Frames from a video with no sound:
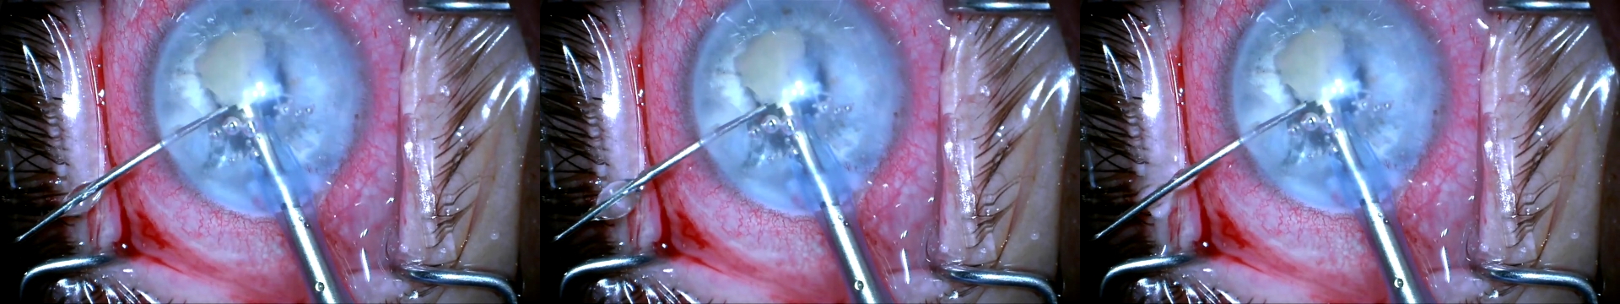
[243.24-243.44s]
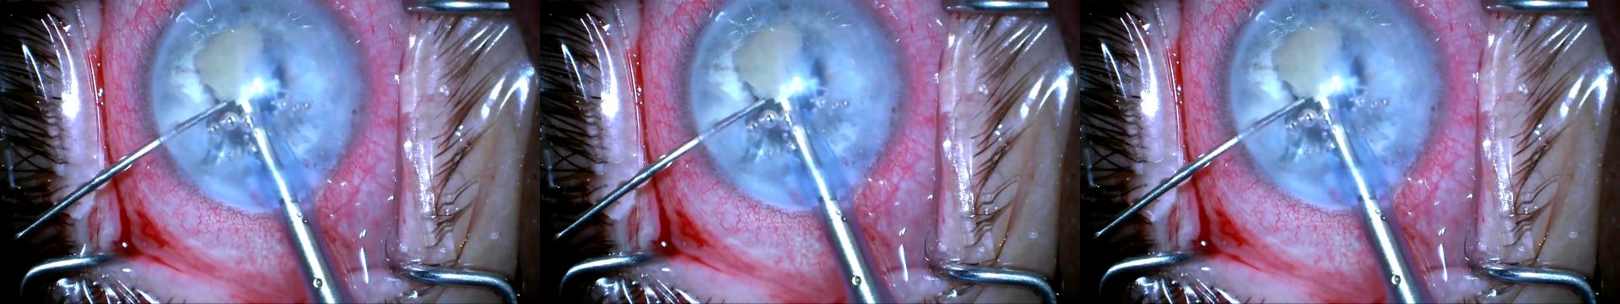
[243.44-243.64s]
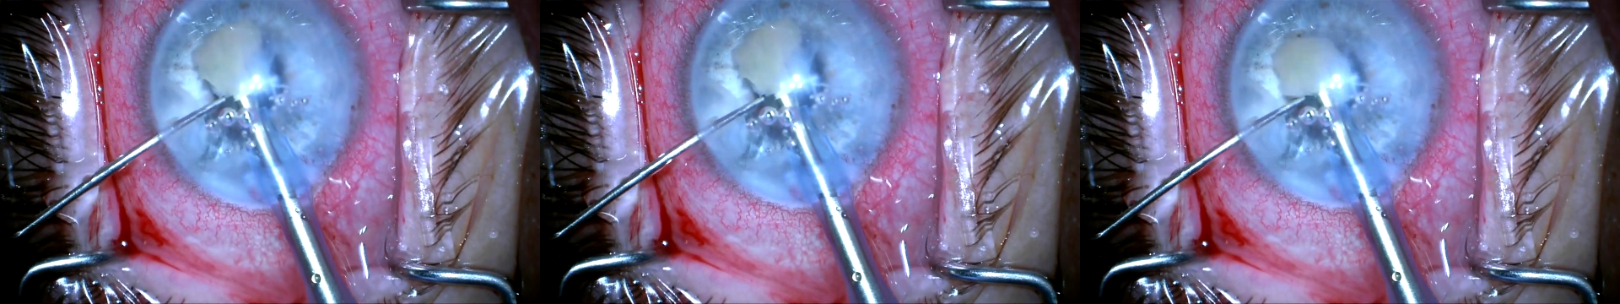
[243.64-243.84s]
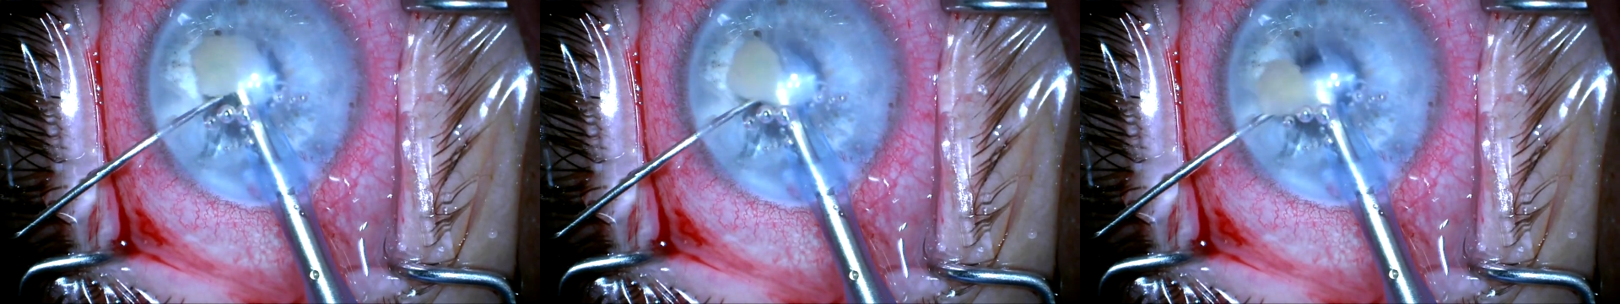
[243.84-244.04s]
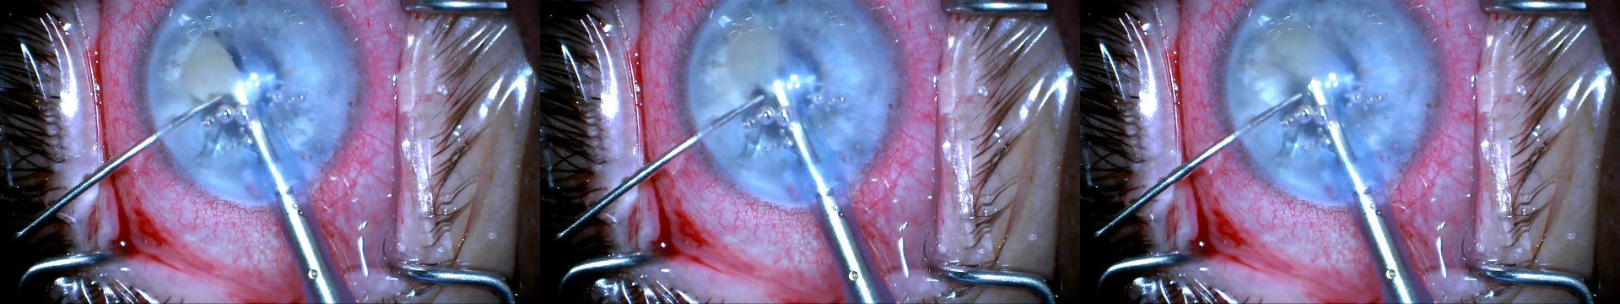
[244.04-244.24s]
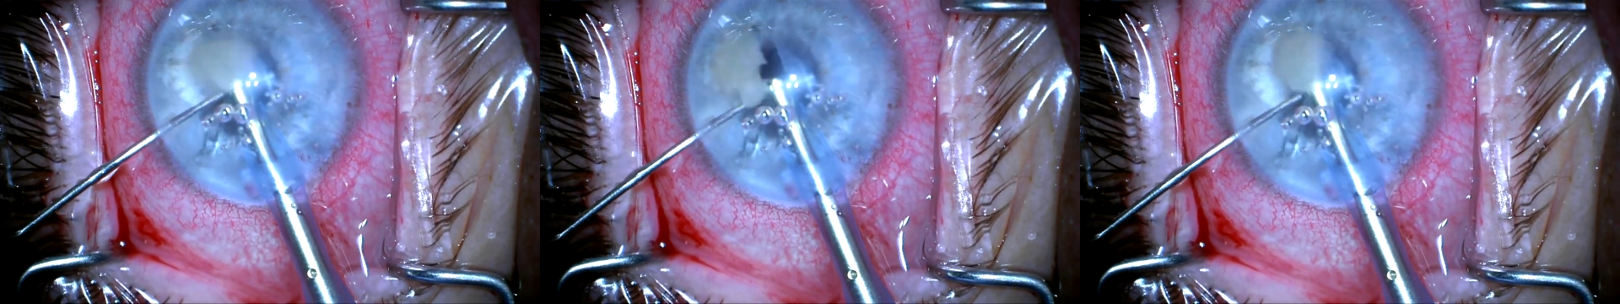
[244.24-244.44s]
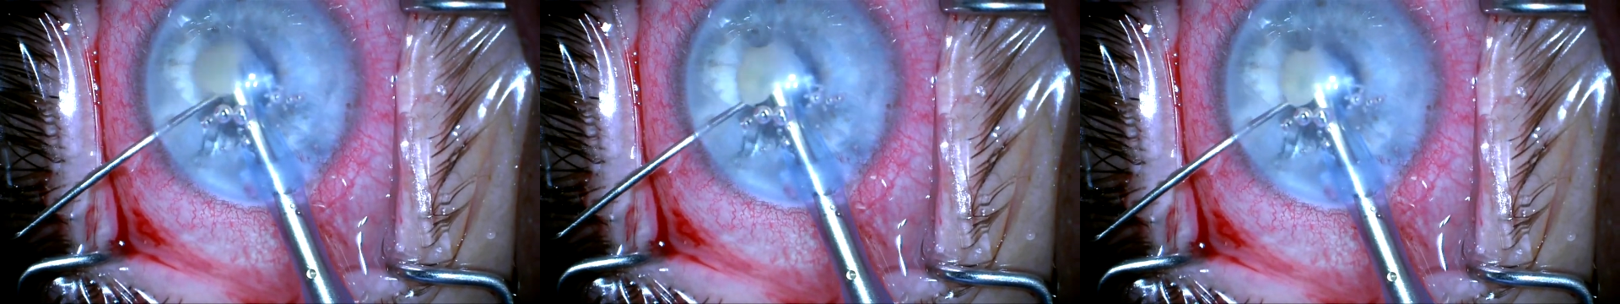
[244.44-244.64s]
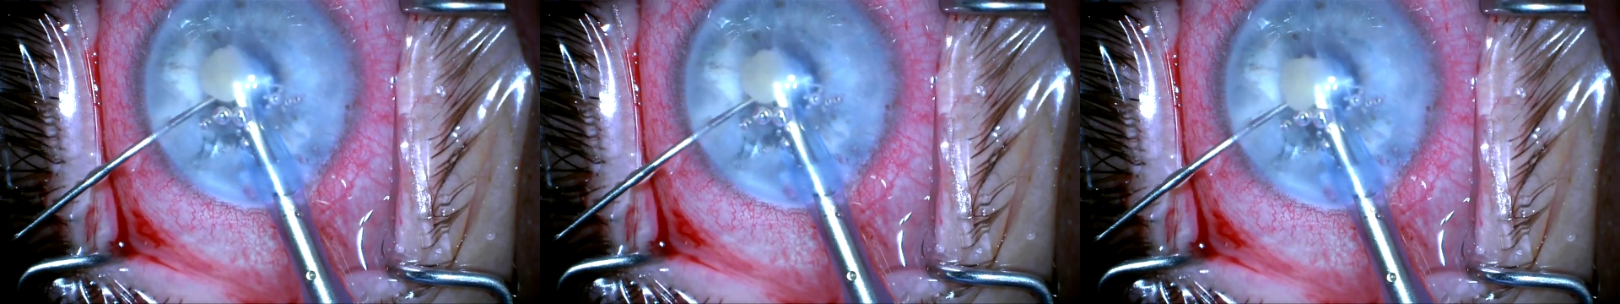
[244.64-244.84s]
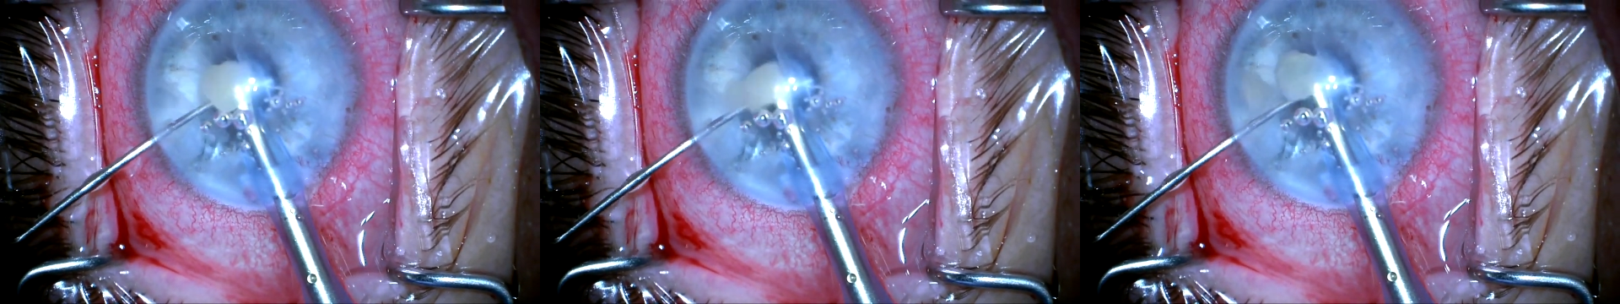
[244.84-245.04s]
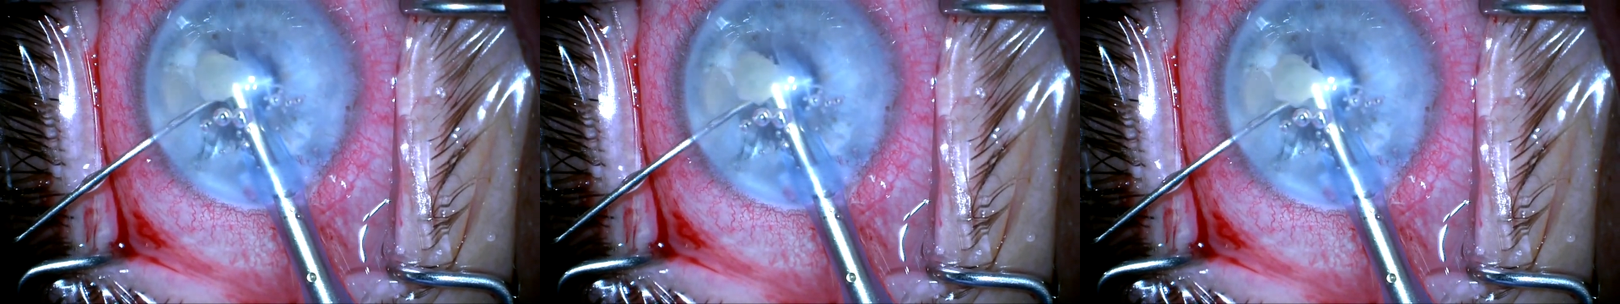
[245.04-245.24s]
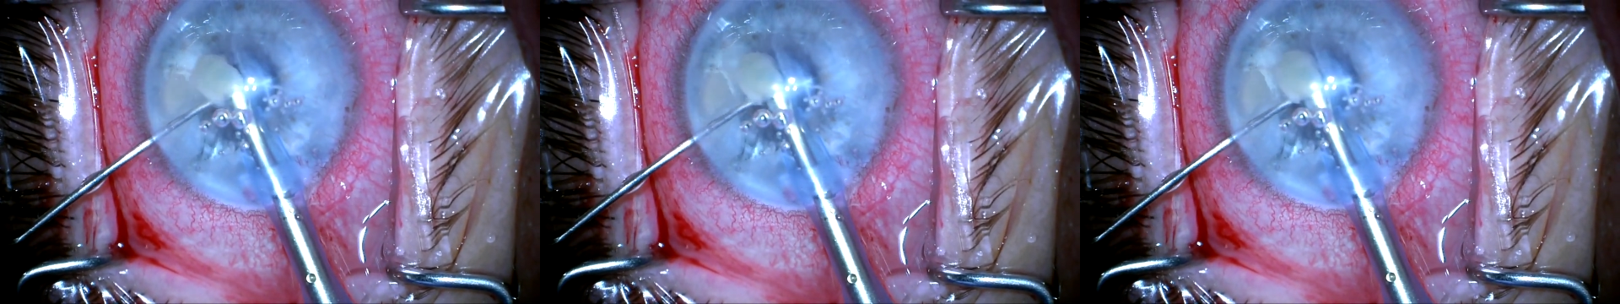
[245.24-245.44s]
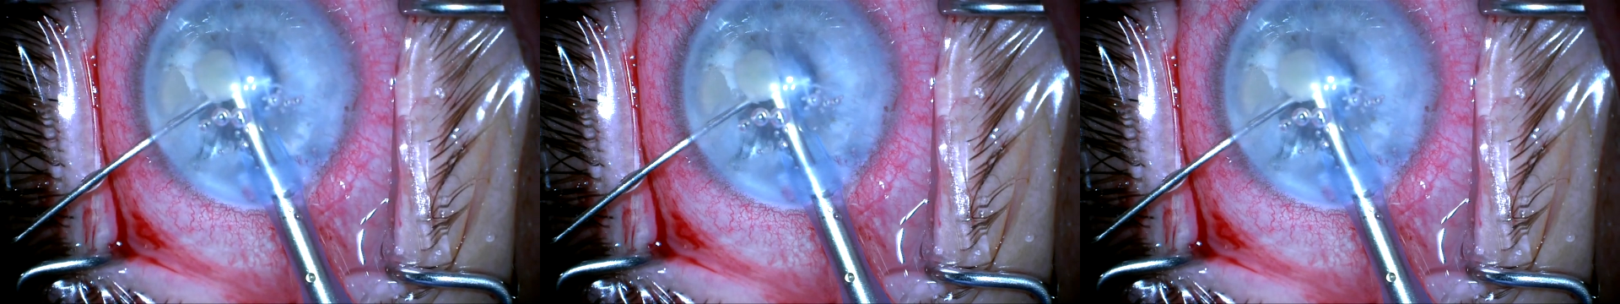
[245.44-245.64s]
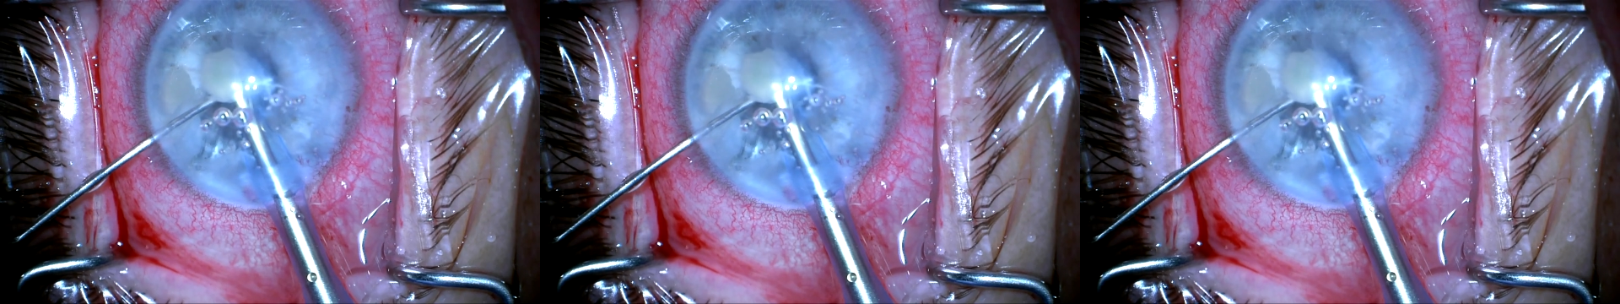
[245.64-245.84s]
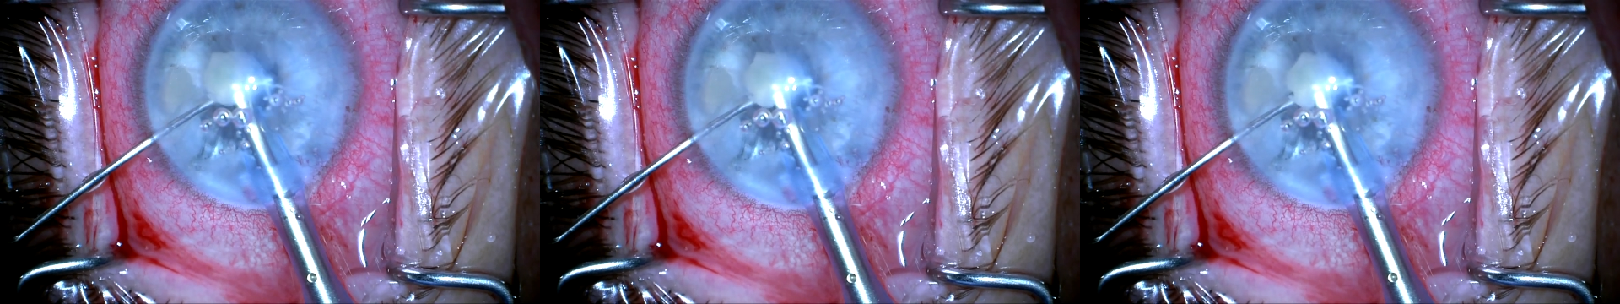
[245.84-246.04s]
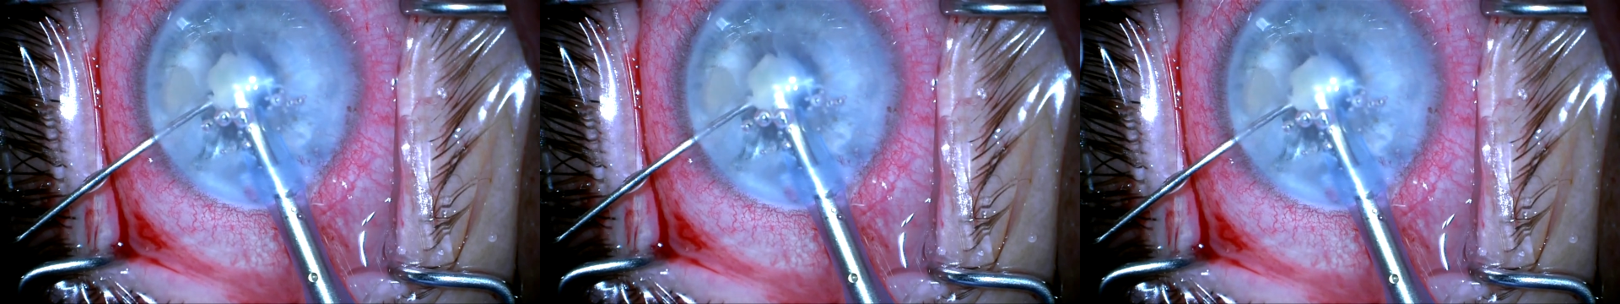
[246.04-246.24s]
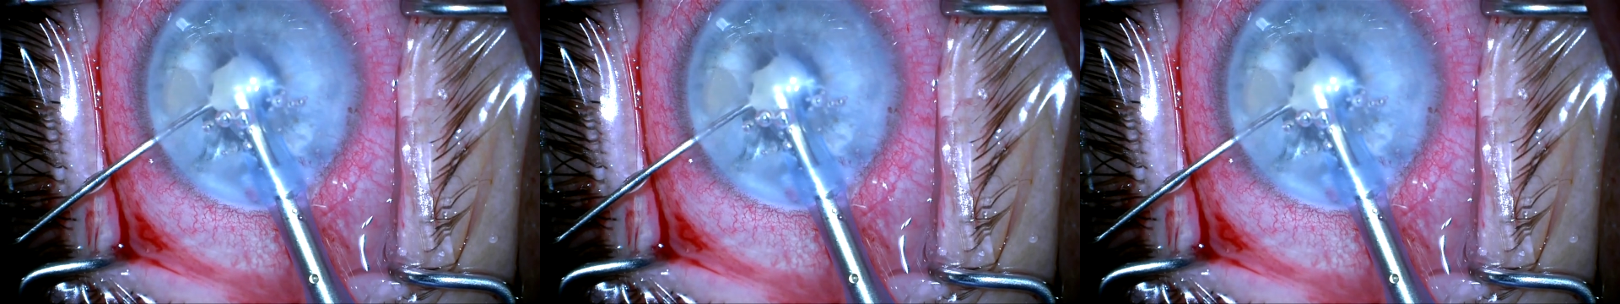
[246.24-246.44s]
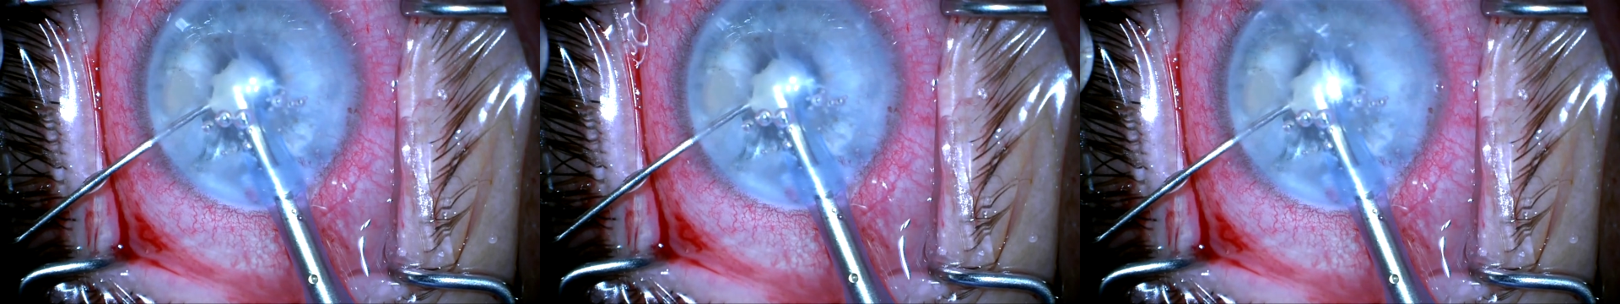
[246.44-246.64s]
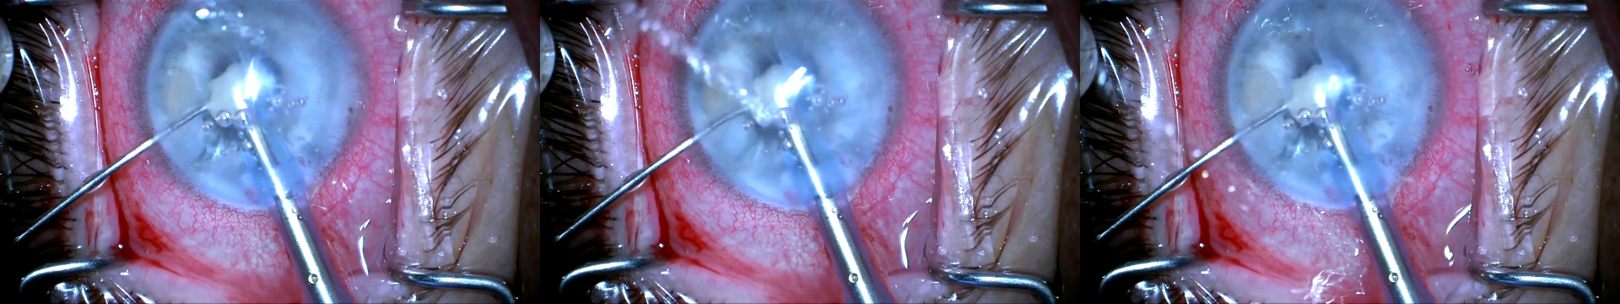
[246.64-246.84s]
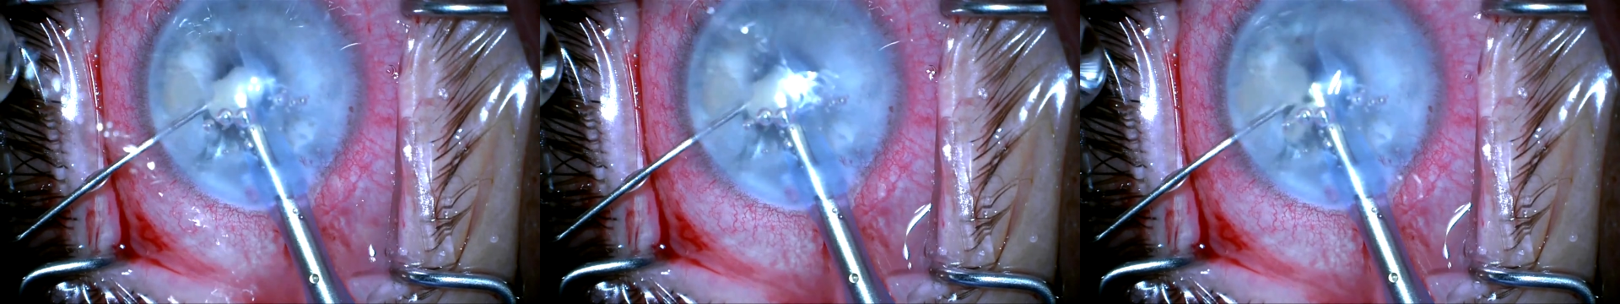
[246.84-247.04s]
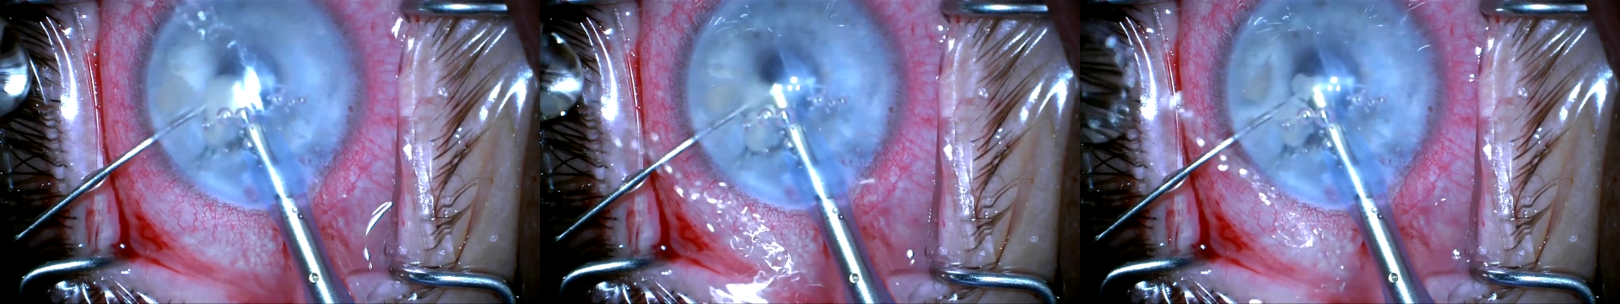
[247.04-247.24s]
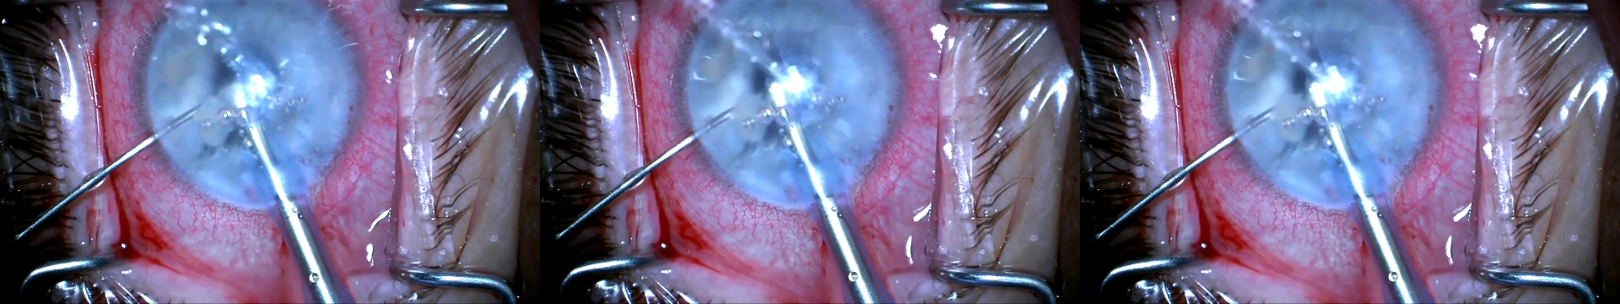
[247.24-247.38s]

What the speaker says: No face is visible, so there are no lips to read.